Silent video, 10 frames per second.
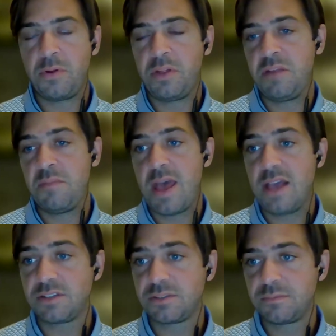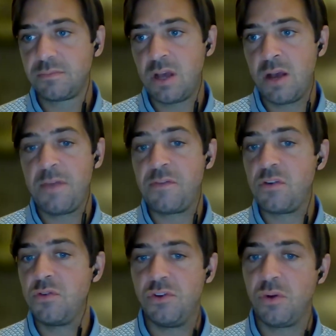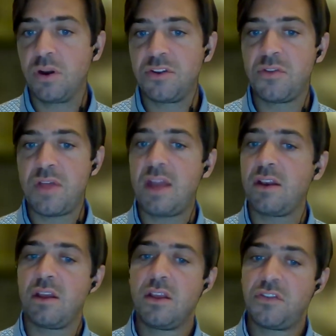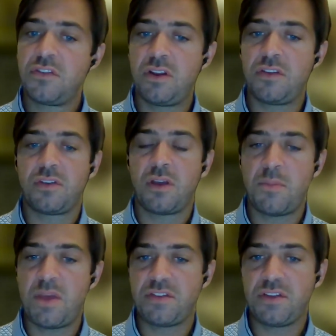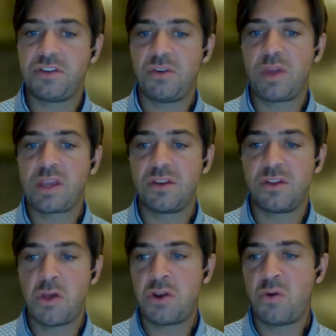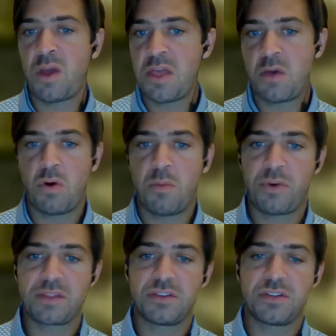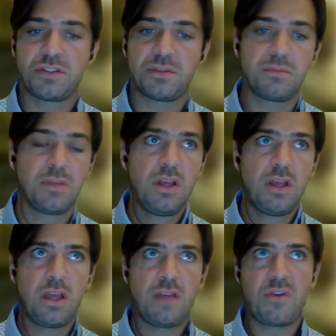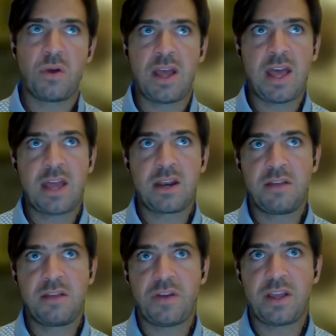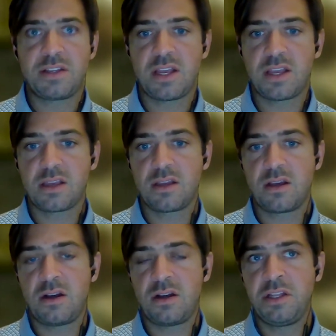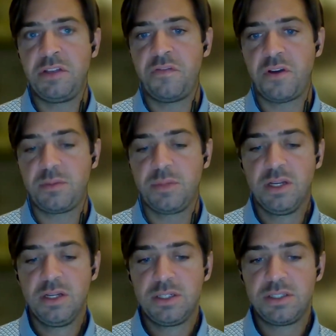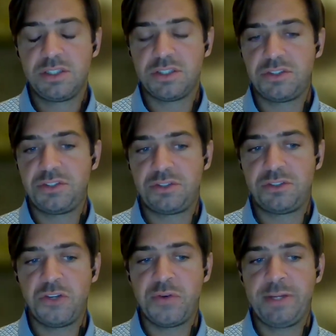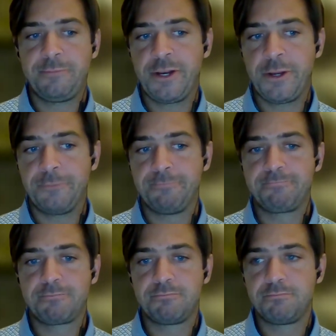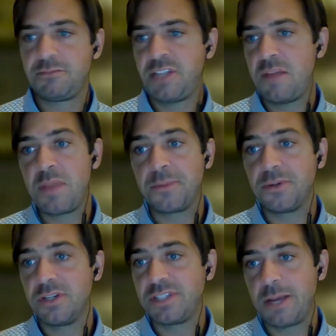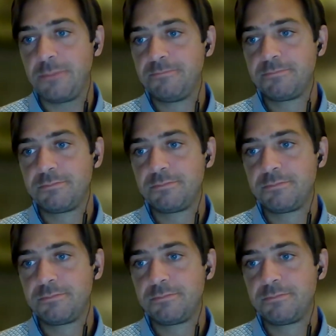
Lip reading: people in mass. If you do want to do that, send us a message and we can do it in a way that won't break the system. If you want to add an invite tag and FUB, just do it, 10 people at a time.